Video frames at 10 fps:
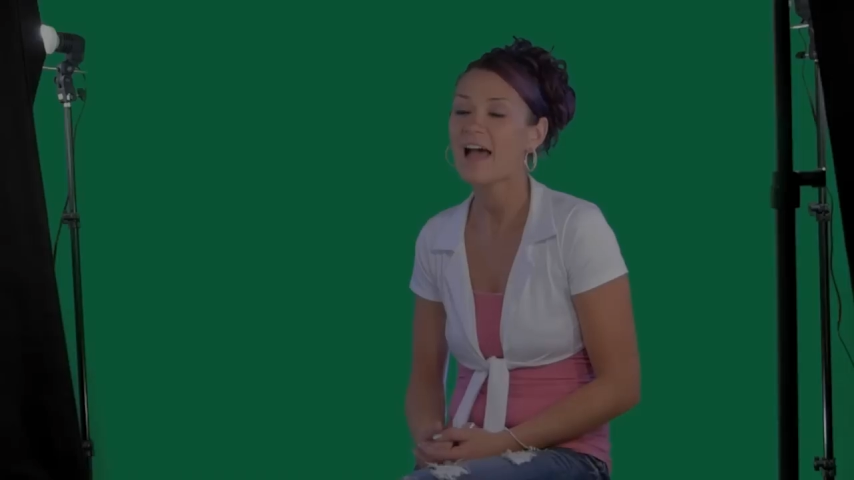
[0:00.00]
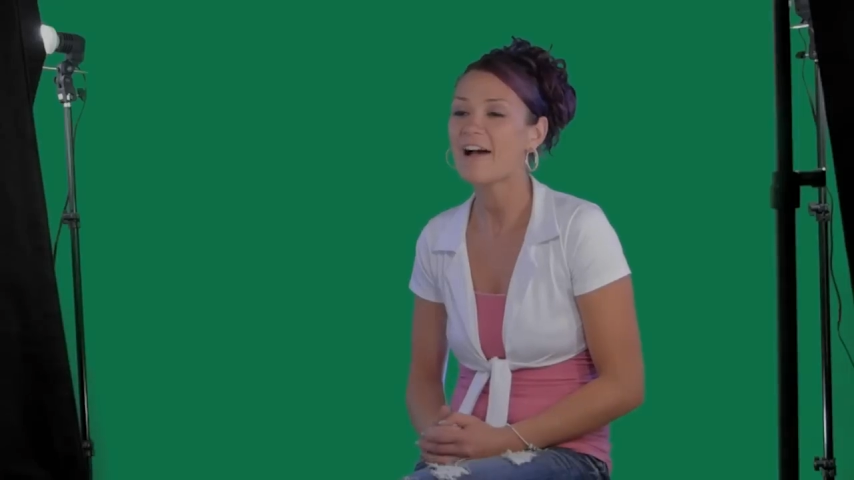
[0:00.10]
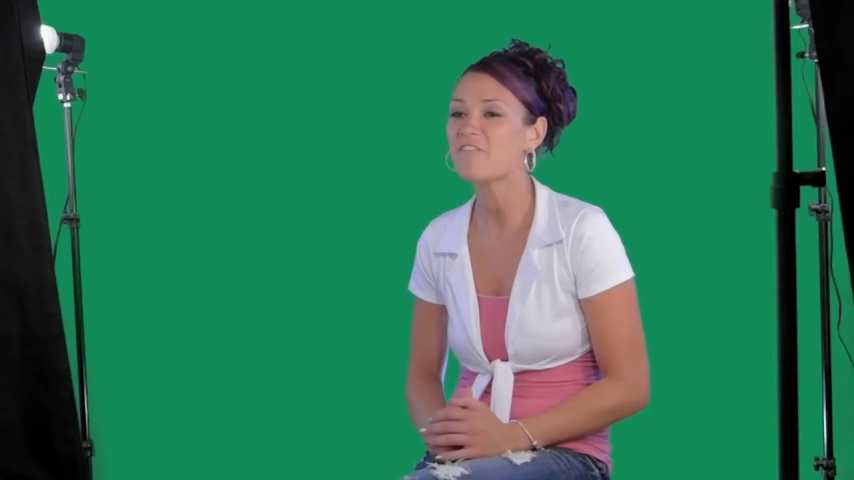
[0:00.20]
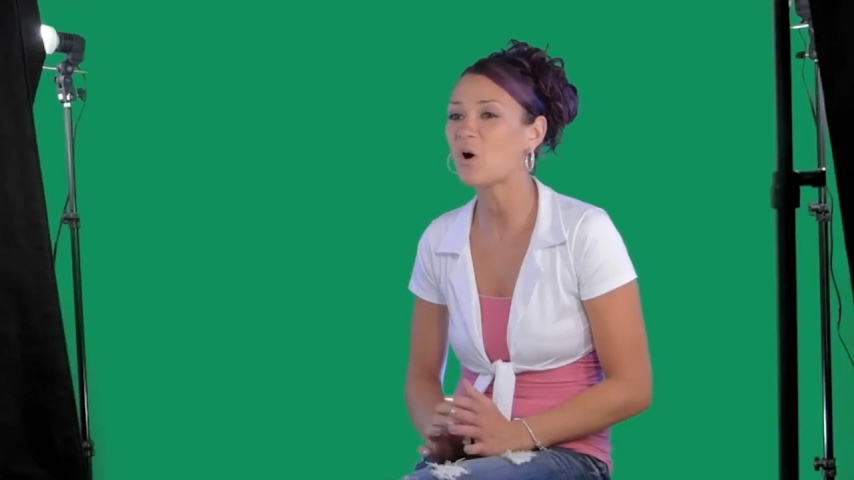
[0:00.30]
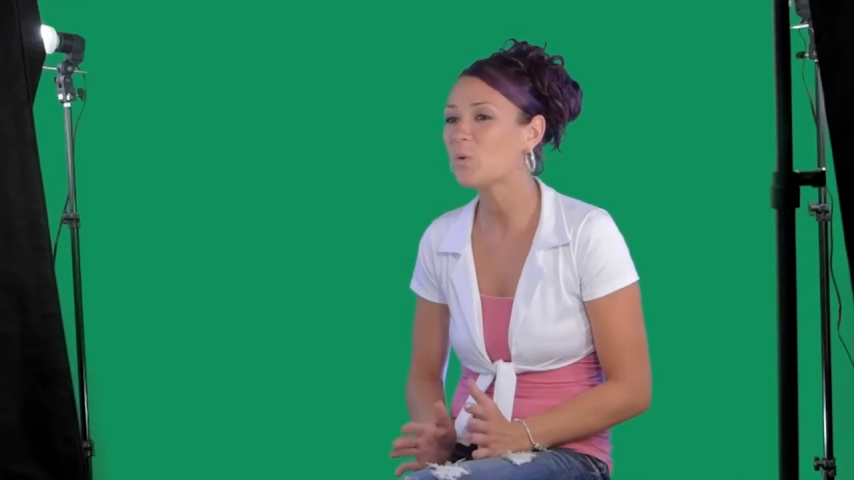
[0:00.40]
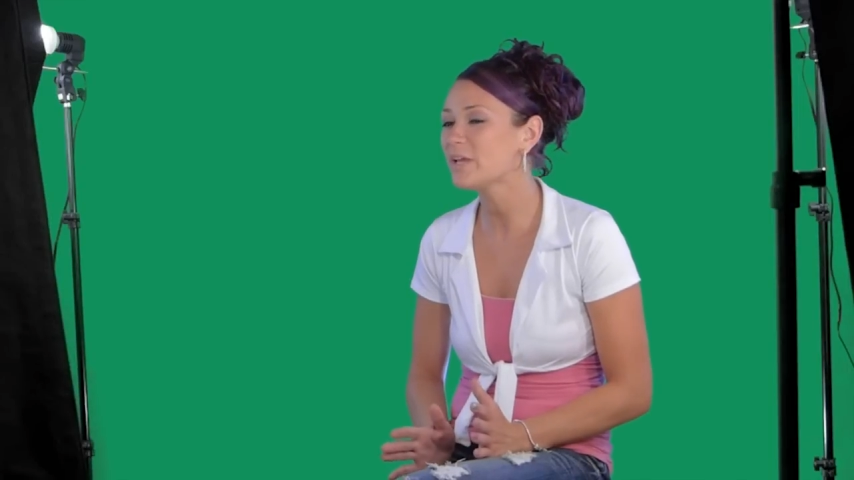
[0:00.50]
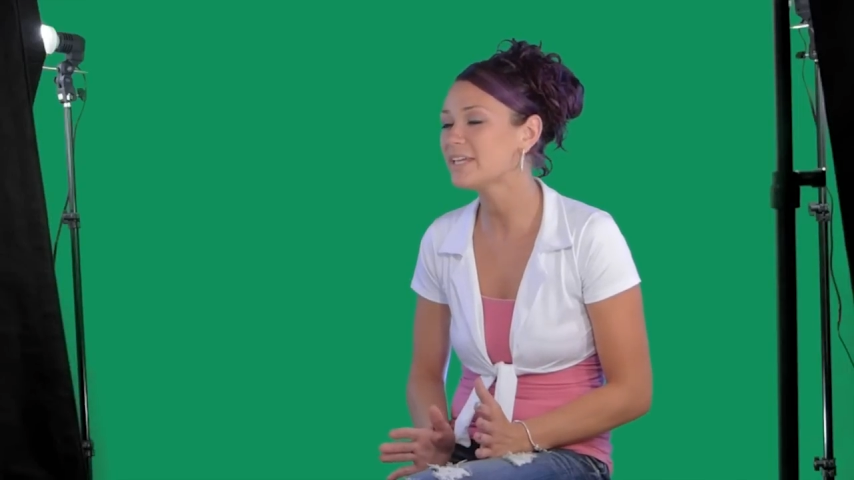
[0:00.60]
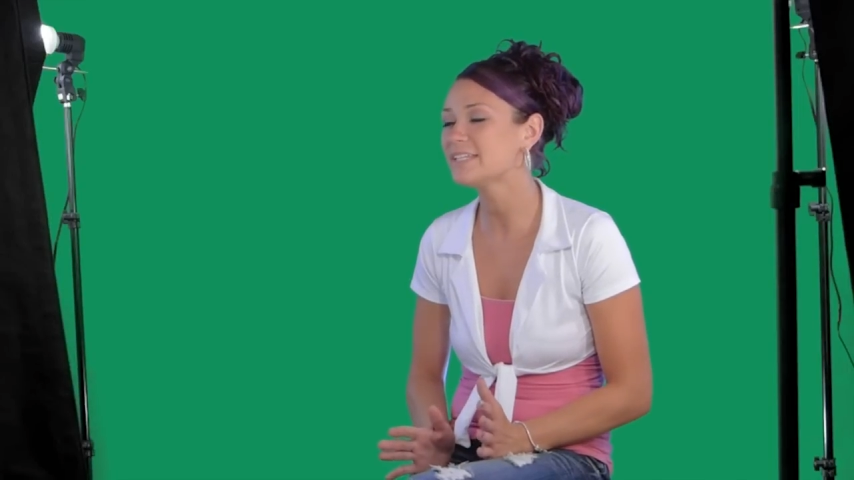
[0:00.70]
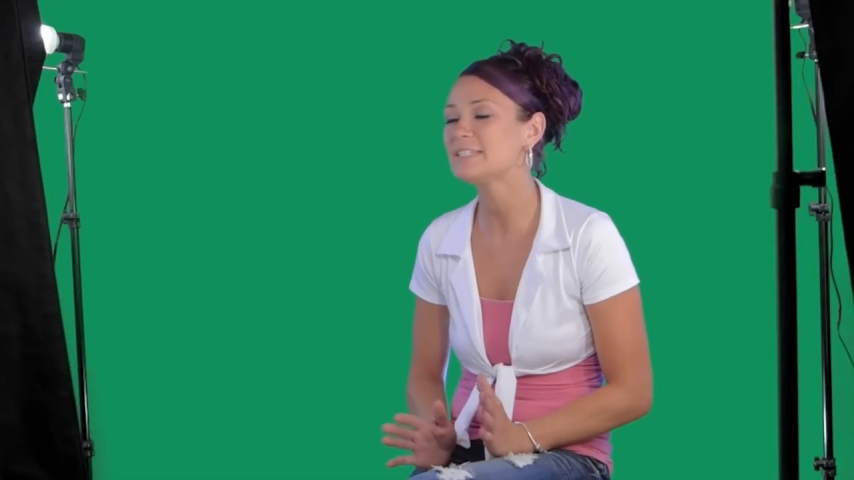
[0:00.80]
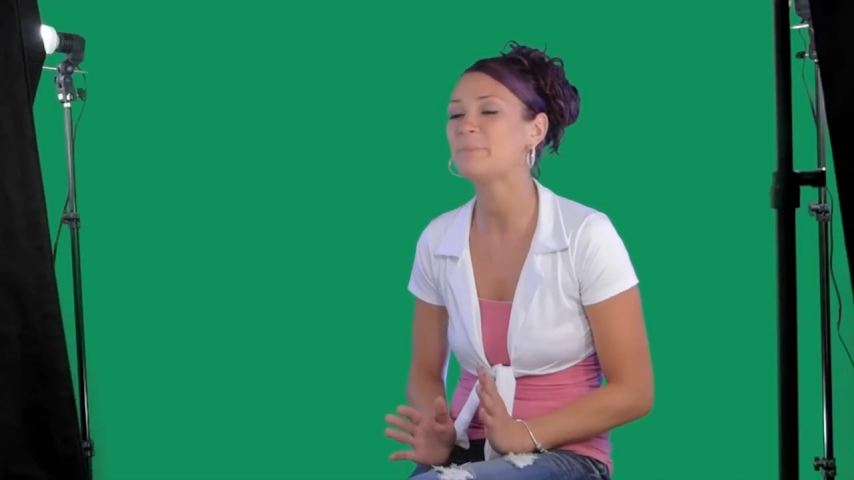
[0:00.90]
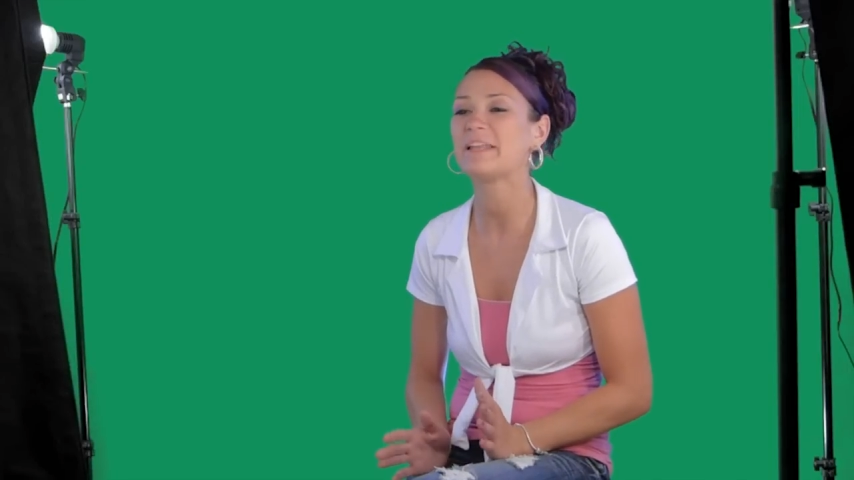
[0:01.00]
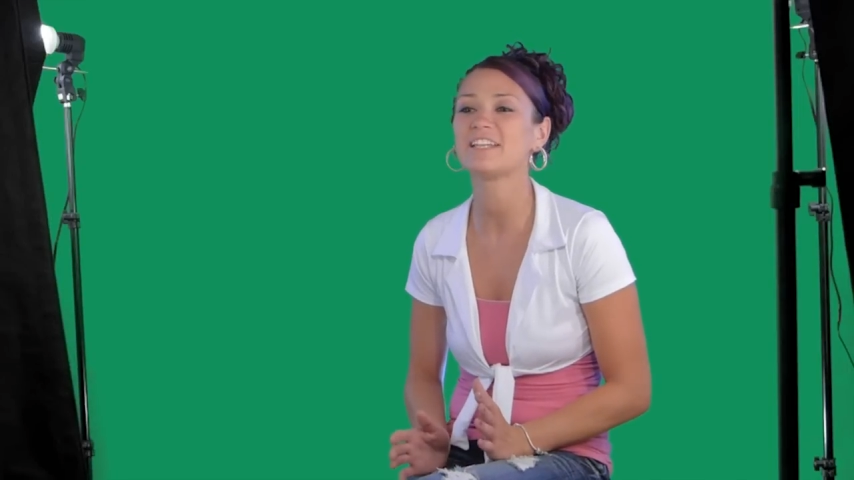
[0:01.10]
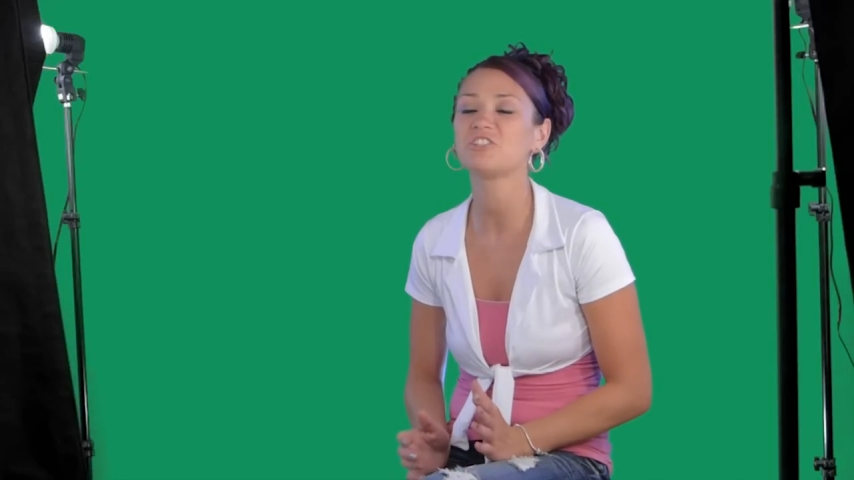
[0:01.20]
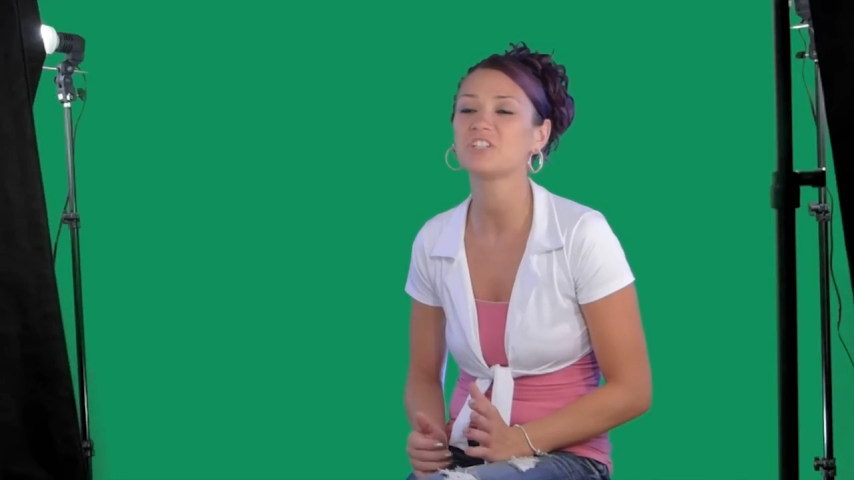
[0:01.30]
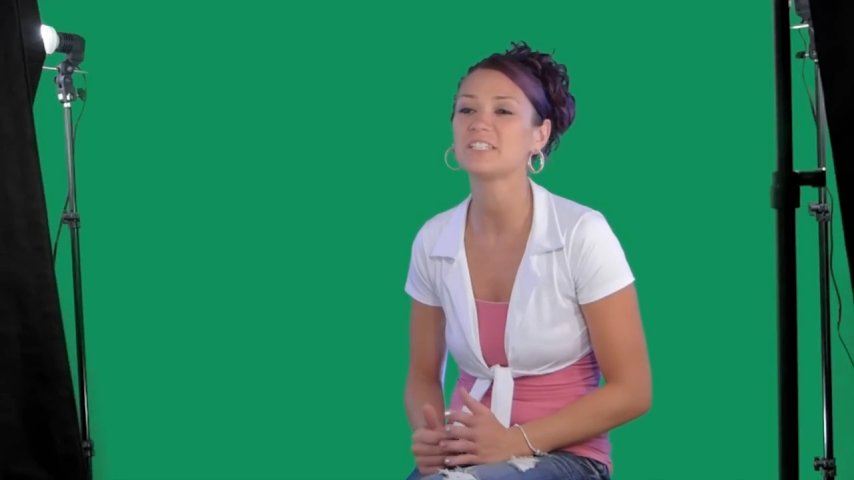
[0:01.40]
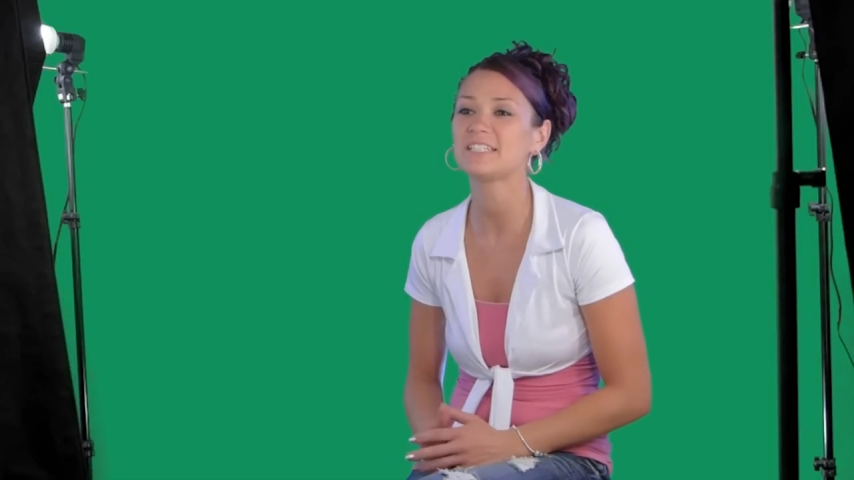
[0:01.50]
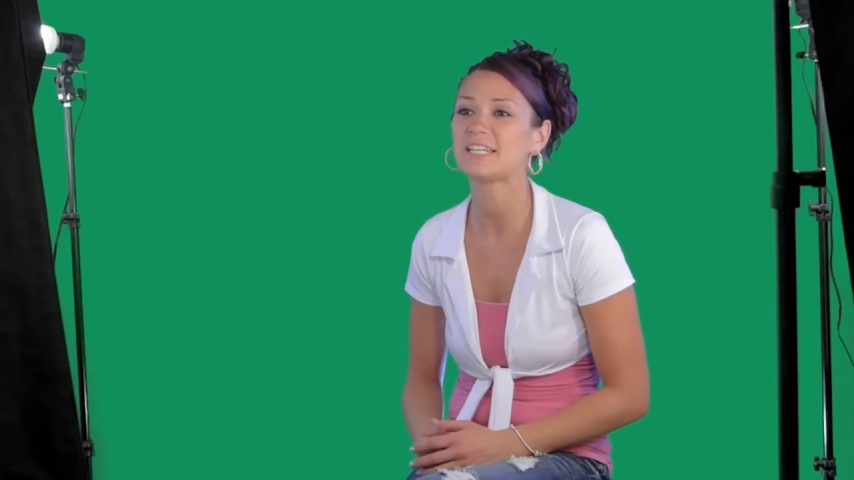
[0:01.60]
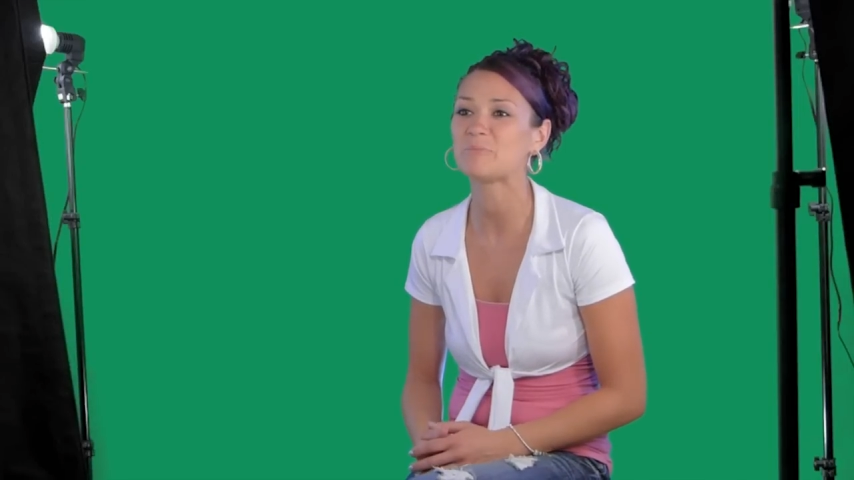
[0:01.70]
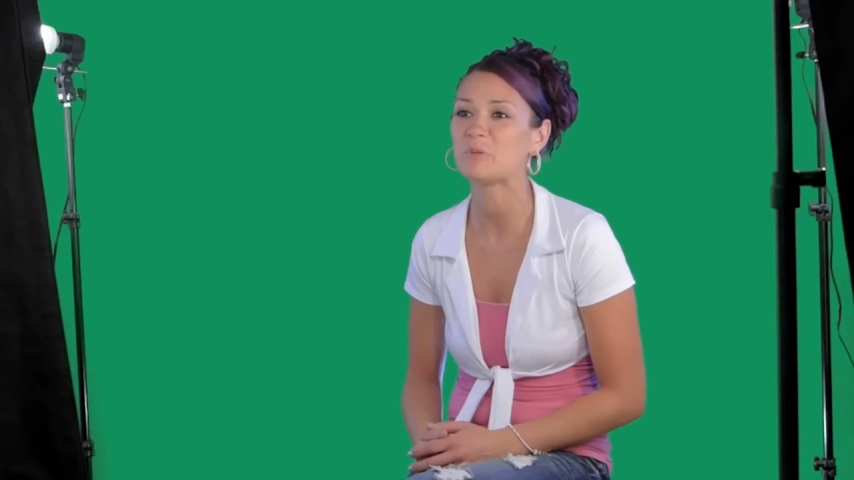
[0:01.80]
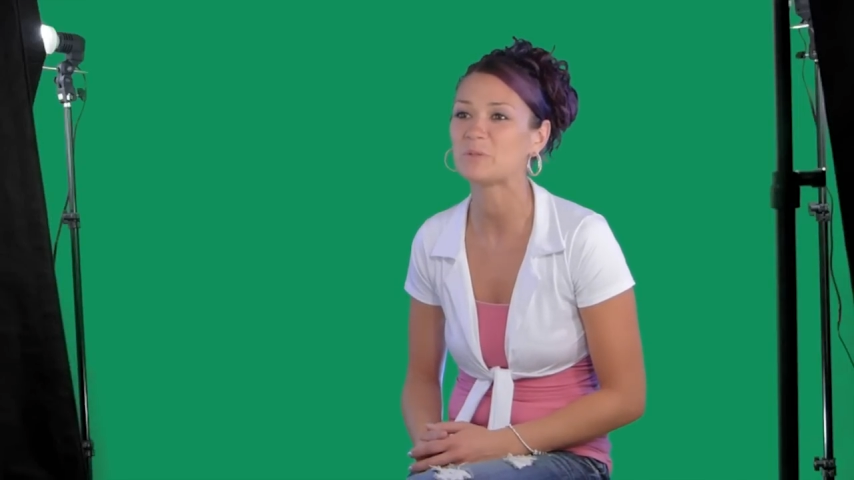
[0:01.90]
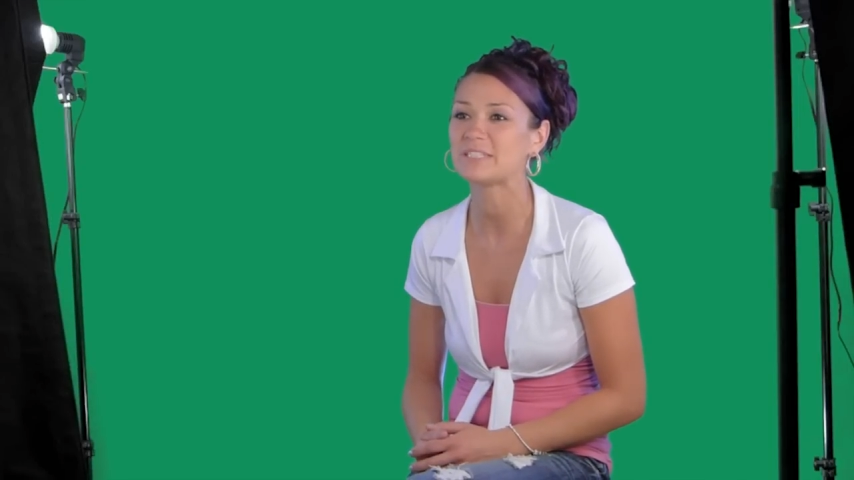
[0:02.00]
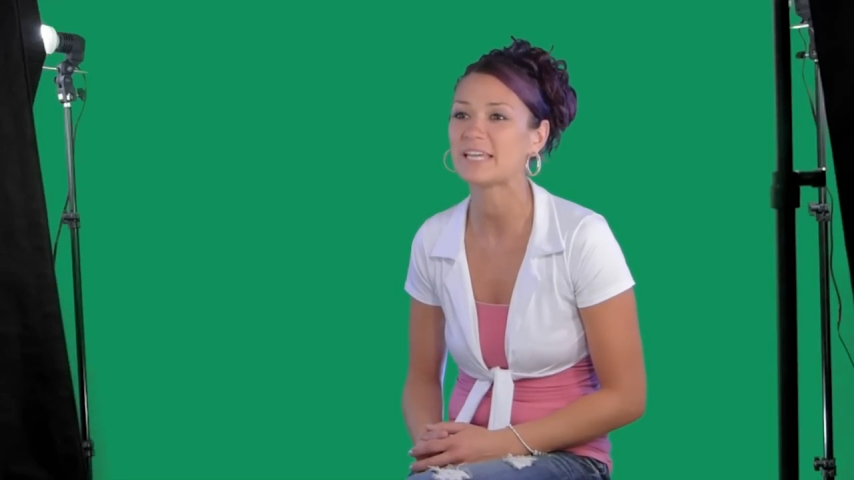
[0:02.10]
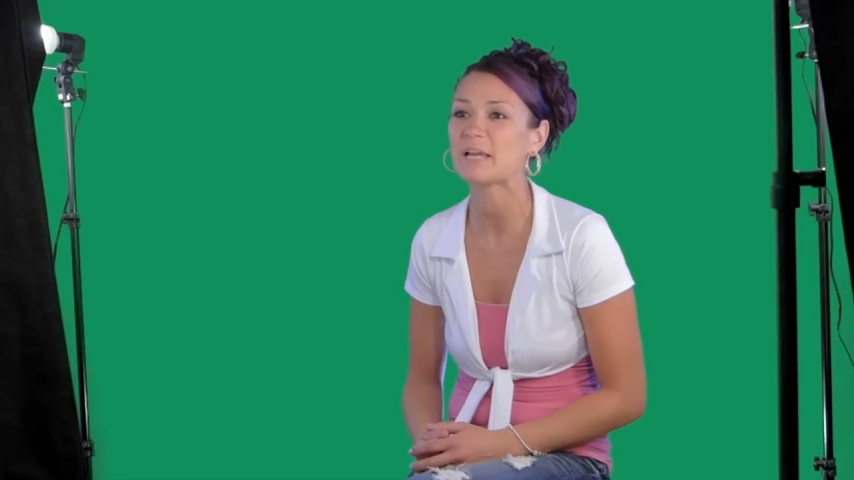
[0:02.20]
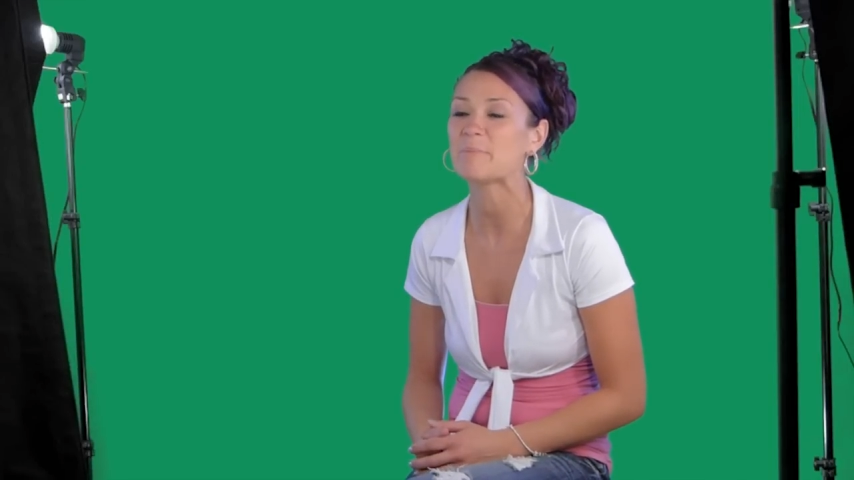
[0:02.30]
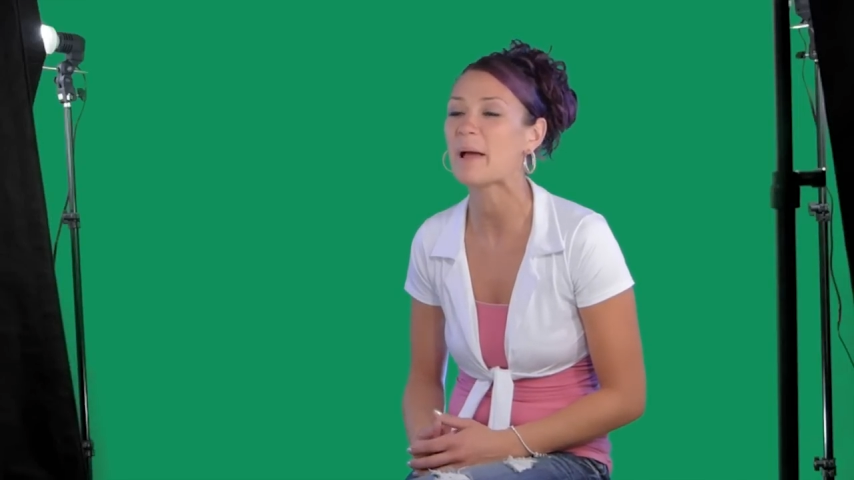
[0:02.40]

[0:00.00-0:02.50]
I've always been interested in music.